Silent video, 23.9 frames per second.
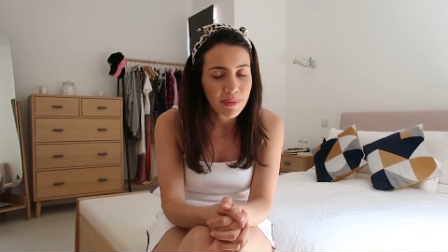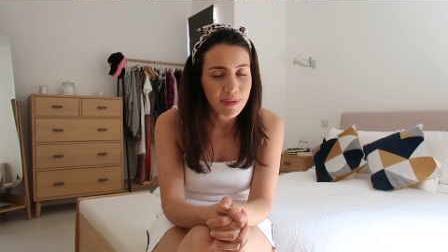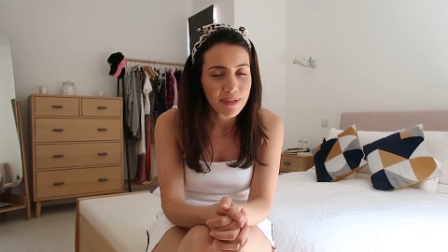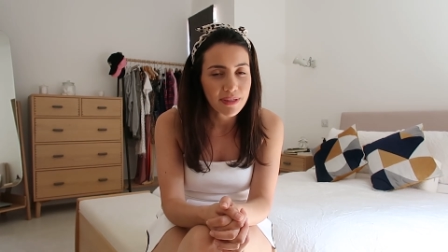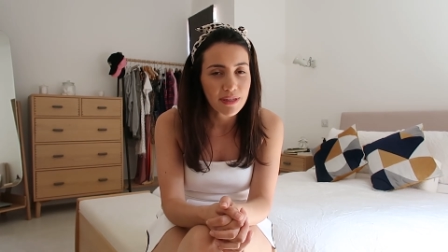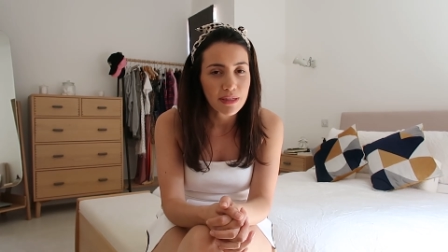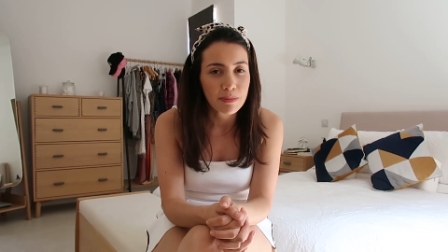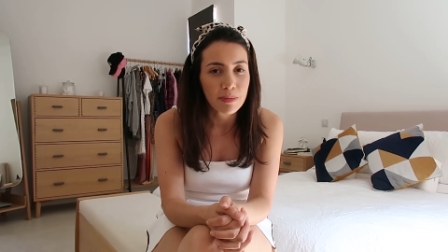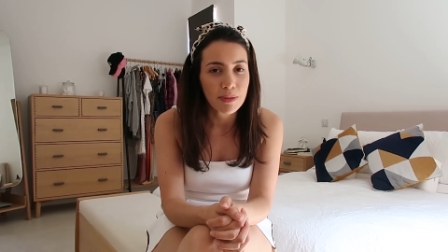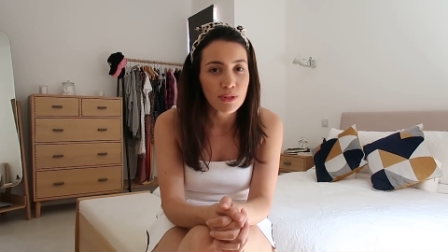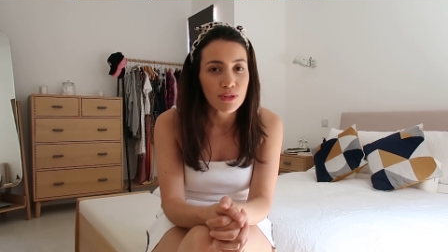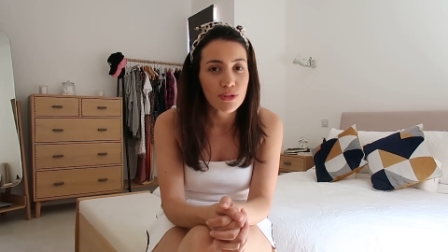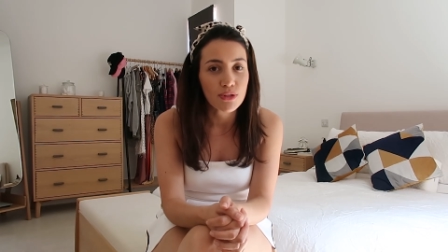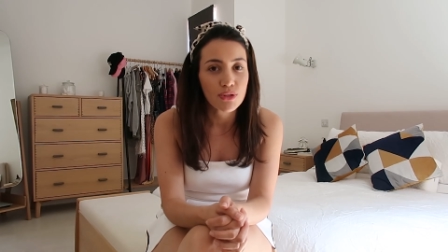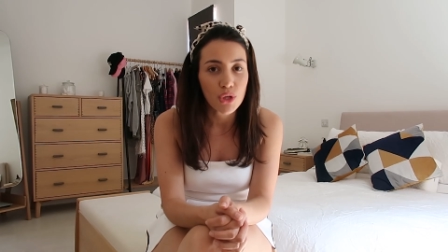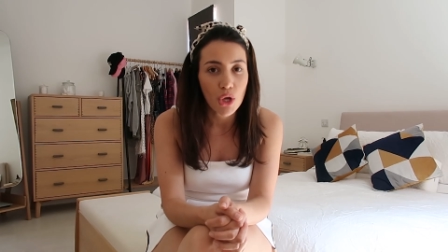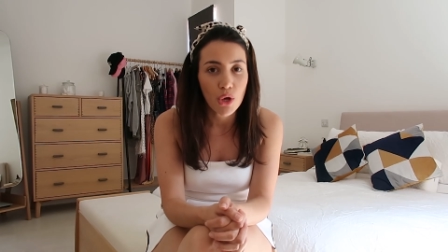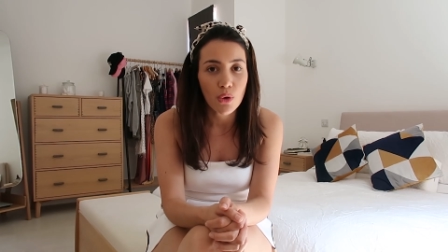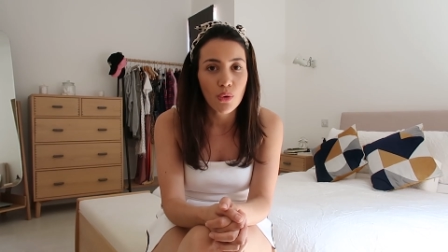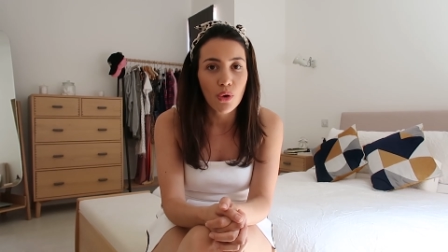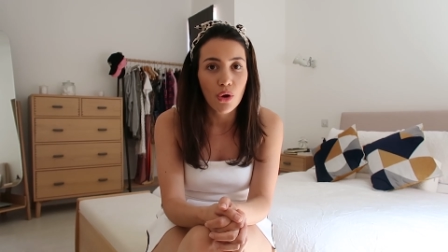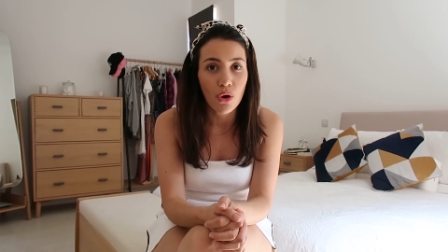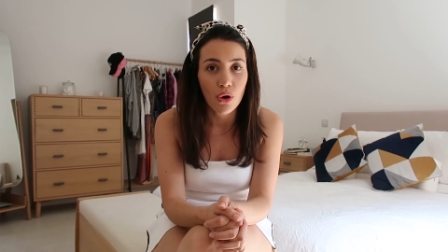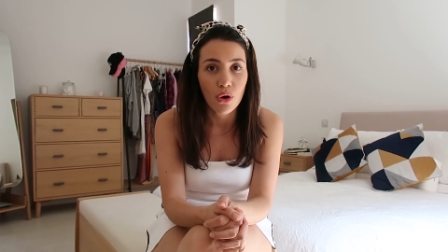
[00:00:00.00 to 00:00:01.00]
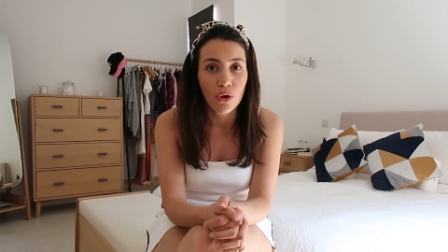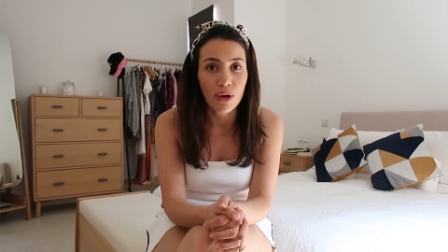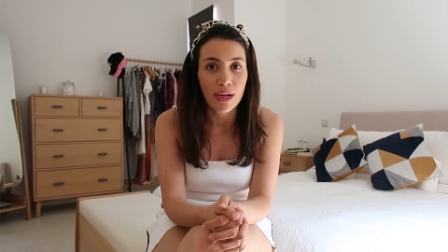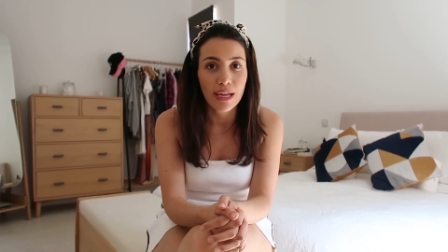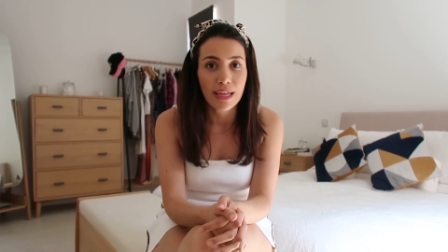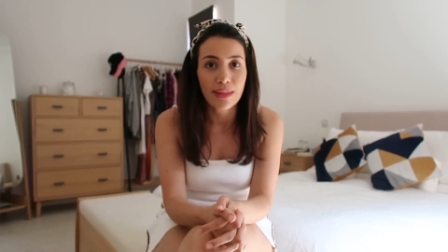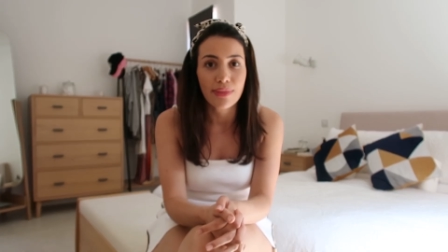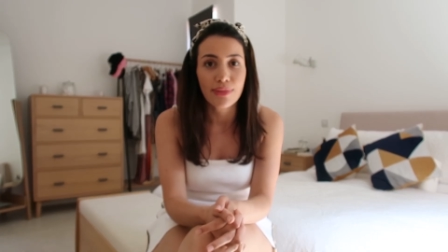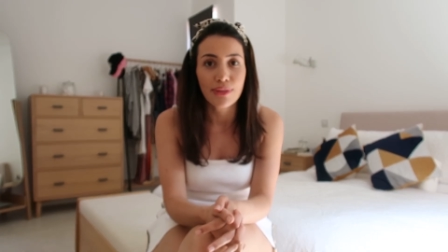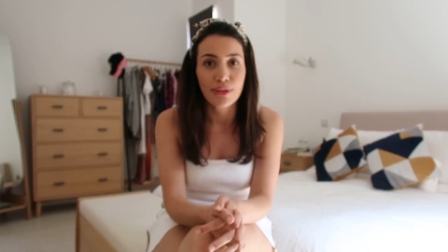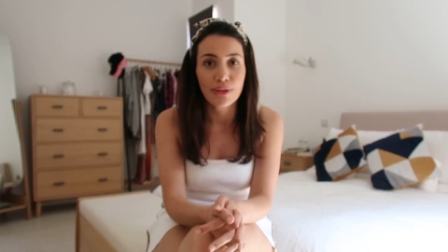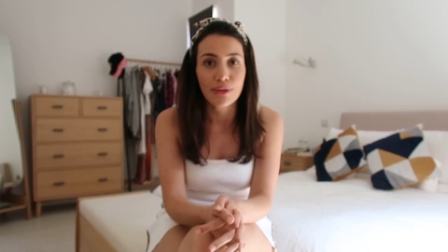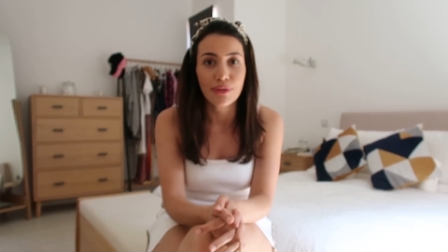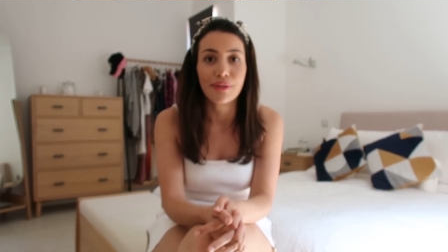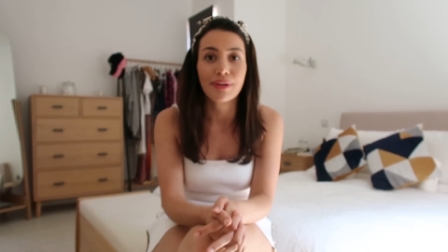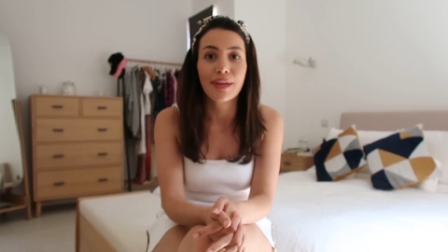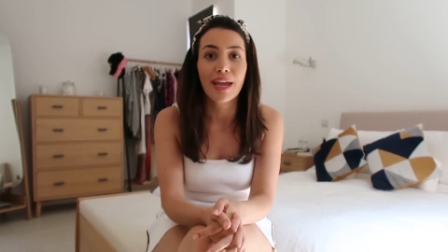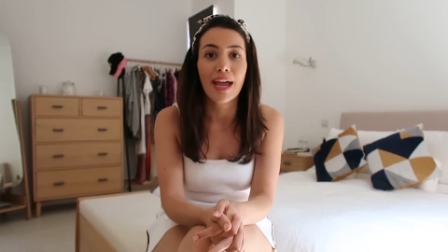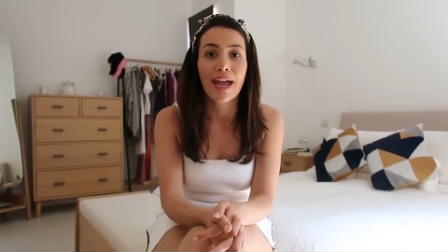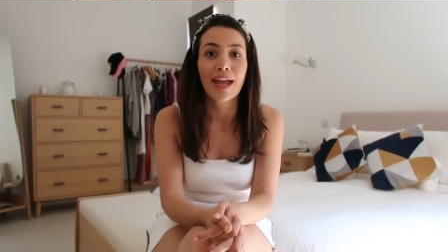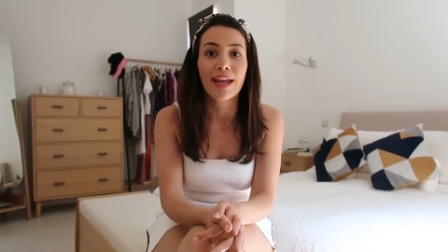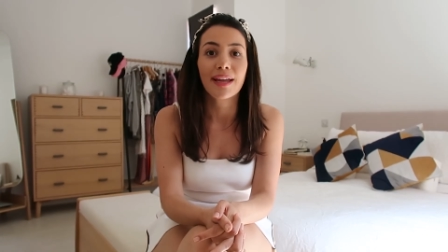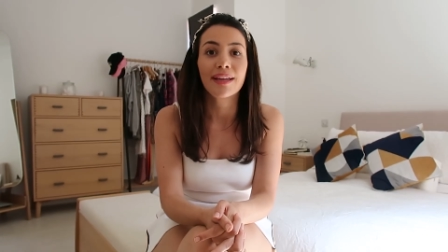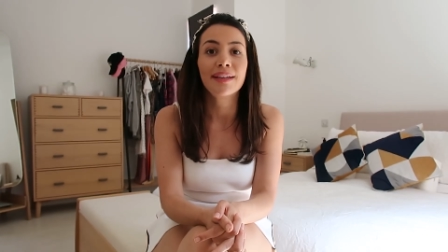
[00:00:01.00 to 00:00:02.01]
because it's been so hot in the
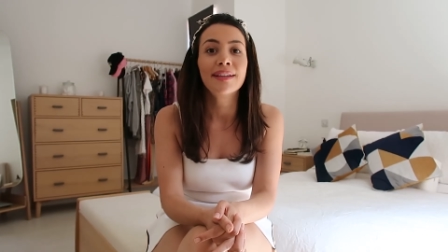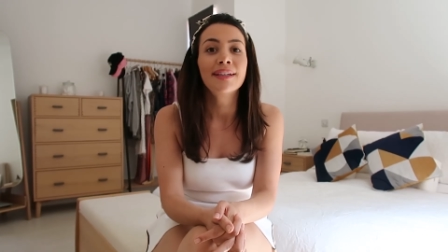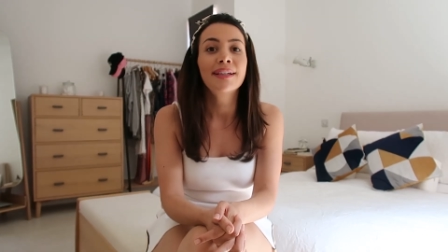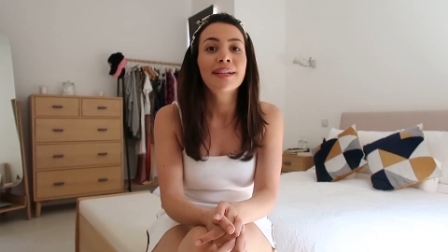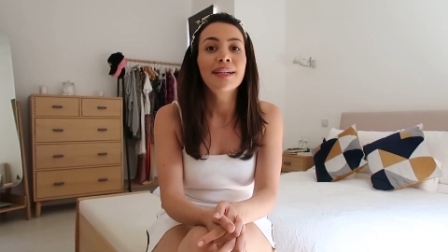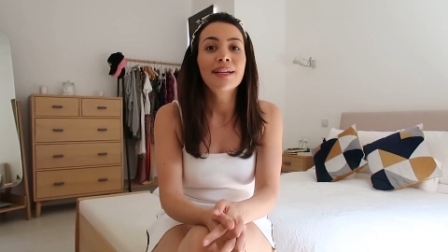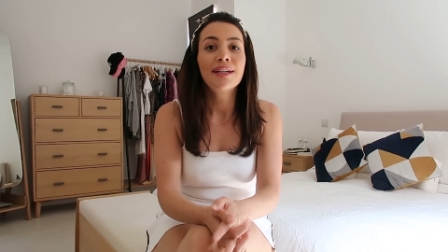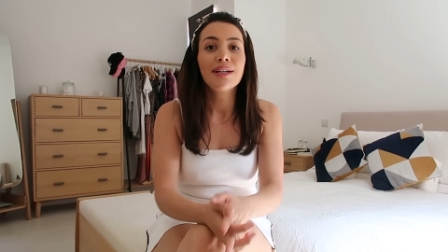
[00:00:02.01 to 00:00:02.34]
UK.